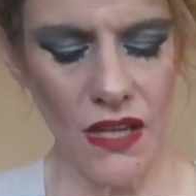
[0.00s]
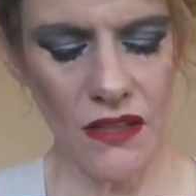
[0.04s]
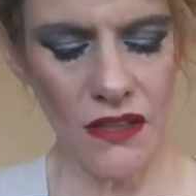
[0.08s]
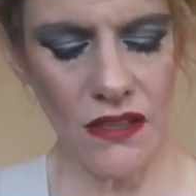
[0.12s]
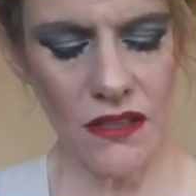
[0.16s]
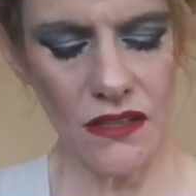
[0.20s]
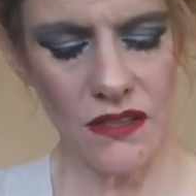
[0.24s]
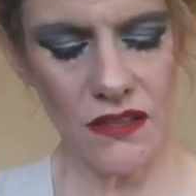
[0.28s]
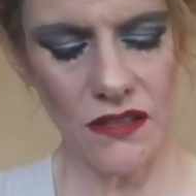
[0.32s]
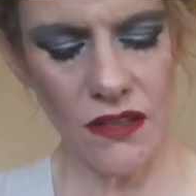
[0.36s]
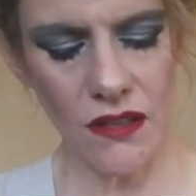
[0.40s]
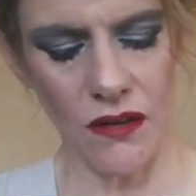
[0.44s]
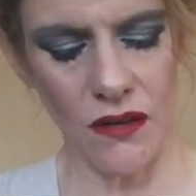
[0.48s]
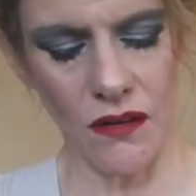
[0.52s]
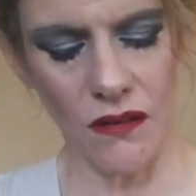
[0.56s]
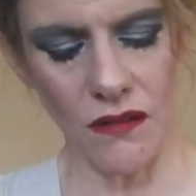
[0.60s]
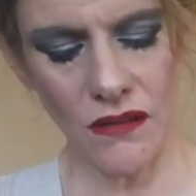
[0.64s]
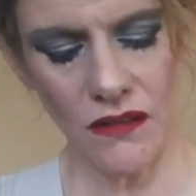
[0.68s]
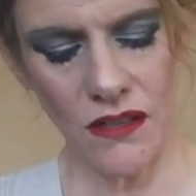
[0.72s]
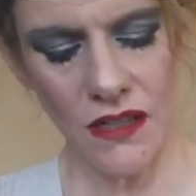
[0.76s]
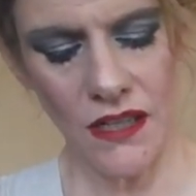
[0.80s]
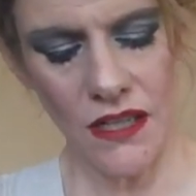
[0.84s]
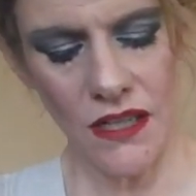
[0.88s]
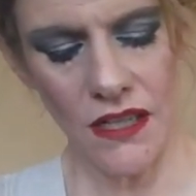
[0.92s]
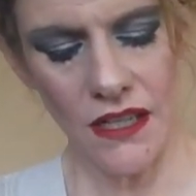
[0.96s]
So
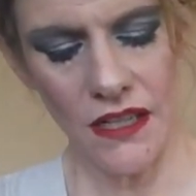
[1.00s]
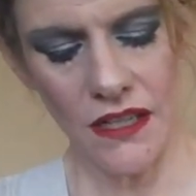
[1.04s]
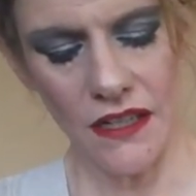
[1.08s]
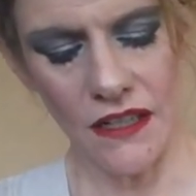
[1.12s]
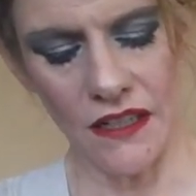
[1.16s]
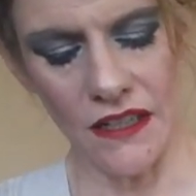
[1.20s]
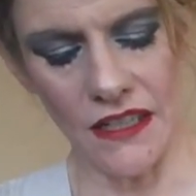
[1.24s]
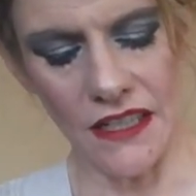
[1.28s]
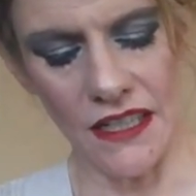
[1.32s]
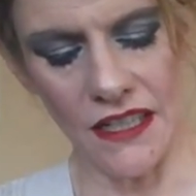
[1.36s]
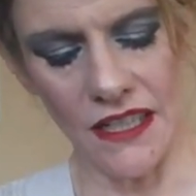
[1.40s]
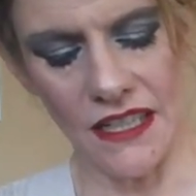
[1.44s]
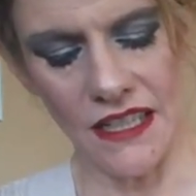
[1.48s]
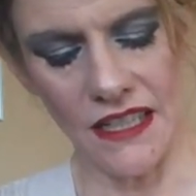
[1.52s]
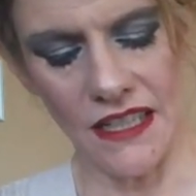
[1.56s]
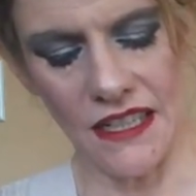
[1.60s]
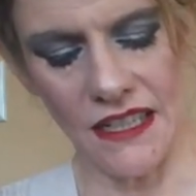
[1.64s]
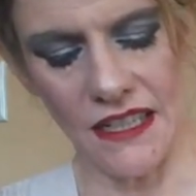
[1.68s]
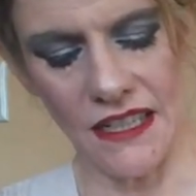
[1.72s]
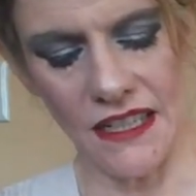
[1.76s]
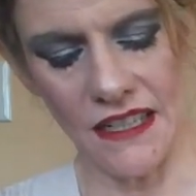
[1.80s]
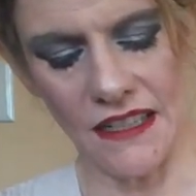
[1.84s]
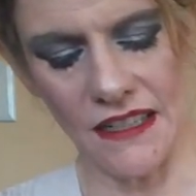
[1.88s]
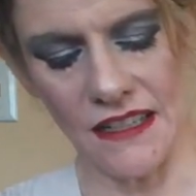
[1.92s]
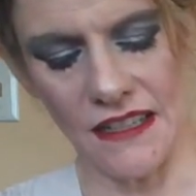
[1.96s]
I'm going
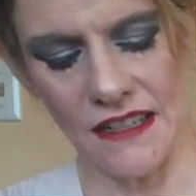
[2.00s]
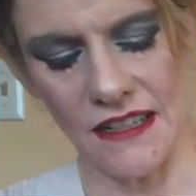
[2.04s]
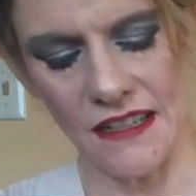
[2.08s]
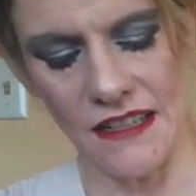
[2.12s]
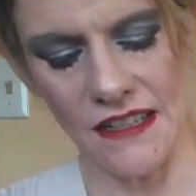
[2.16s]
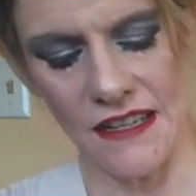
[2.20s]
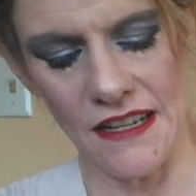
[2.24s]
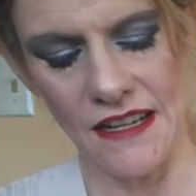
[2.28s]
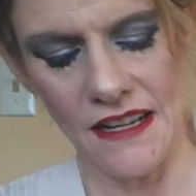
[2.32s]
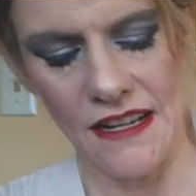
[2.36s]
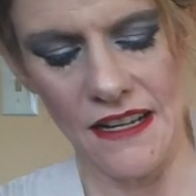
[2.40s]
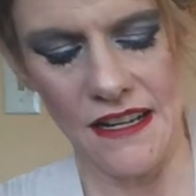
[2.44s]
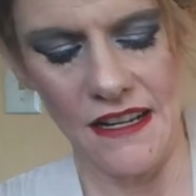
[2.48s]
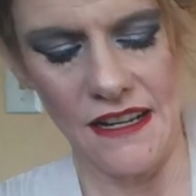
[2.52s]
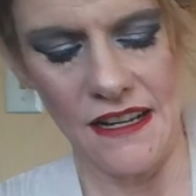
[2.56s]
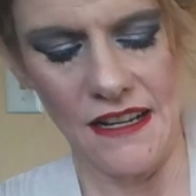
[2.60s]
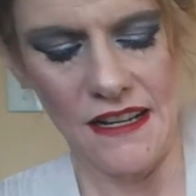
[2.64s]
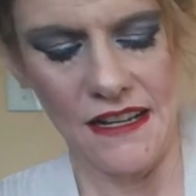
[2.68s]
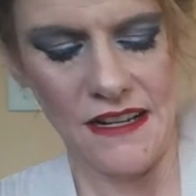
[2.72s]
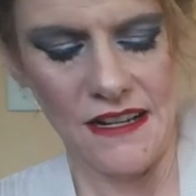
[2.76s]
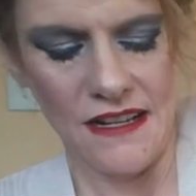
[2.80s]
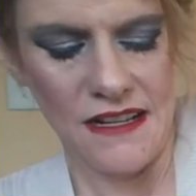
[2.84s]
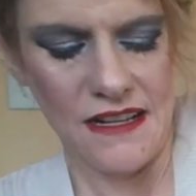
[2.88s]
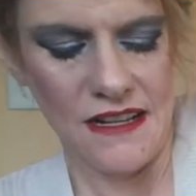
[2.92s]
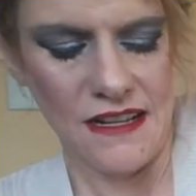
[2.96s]

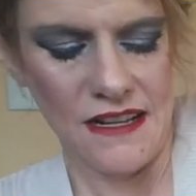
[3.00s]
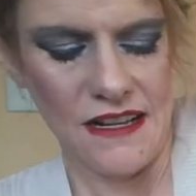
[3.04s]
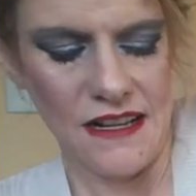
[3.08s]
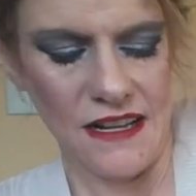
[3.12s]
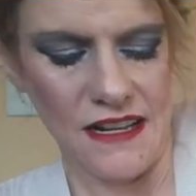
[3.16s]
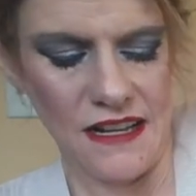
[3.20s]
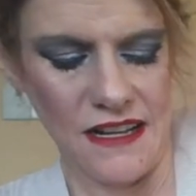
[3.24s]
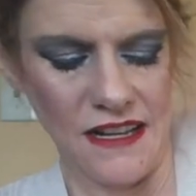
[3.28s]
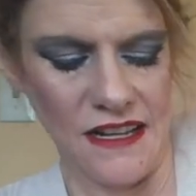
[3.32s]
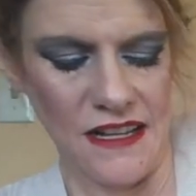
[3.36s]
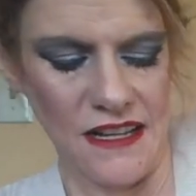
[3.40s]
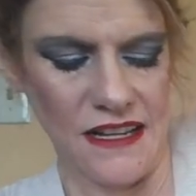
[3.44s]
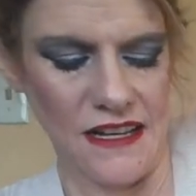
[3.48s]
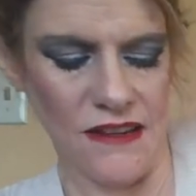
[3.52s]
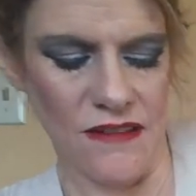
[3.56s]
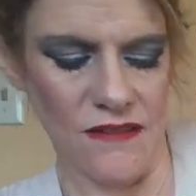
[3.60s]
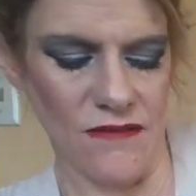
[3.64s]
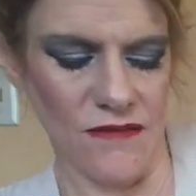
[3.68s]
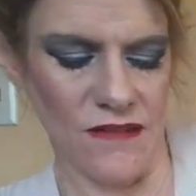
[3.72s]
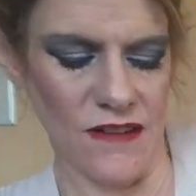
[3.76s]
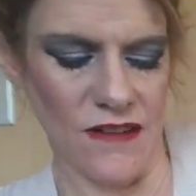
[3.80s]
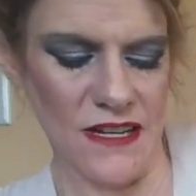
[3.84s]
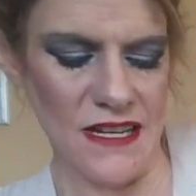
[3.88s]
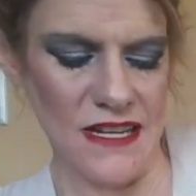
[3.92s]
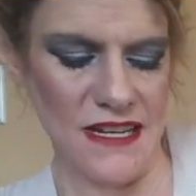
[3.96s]
to cut it
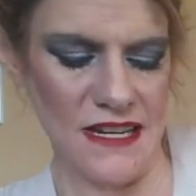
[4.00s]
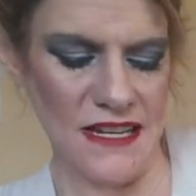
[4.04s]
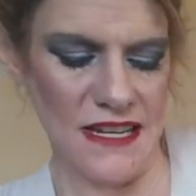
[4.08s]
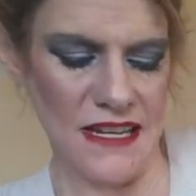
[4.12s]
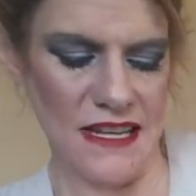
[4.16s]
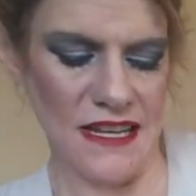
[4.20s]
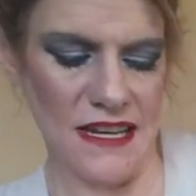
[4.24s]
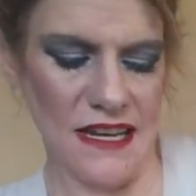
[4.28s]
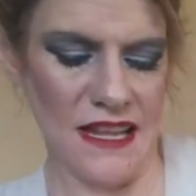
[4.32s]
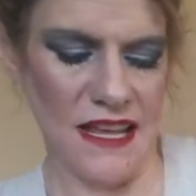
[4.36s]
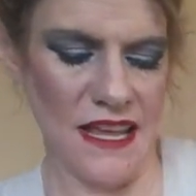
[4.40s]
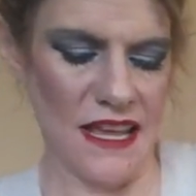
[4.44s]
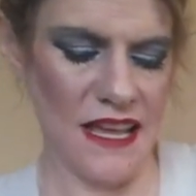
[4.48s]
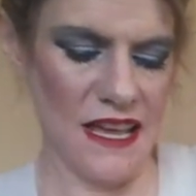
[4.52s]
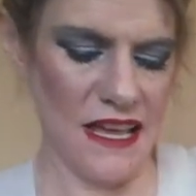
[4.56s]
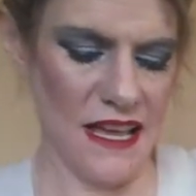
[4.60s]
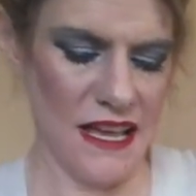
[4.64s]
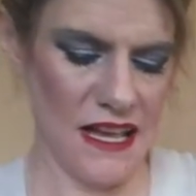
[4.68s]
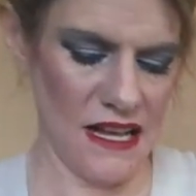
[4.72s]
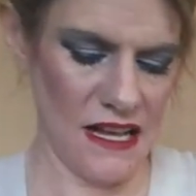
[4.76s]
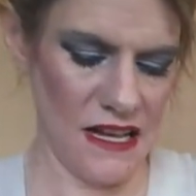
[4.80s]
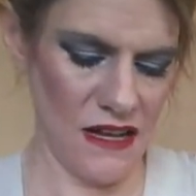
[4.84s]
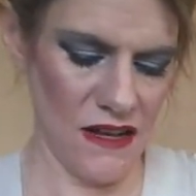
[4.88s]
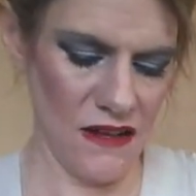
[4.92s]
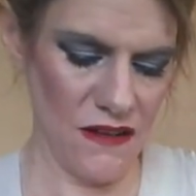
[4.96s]
right in
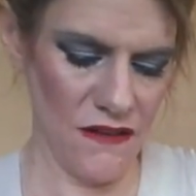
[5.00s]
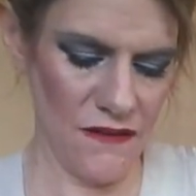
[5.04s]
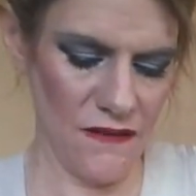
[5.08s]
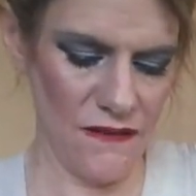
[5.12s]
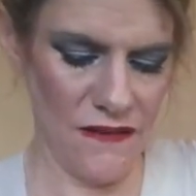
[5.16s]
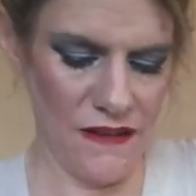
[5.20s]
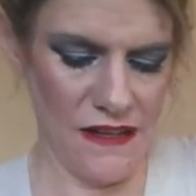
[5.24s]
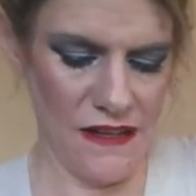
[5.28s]
half.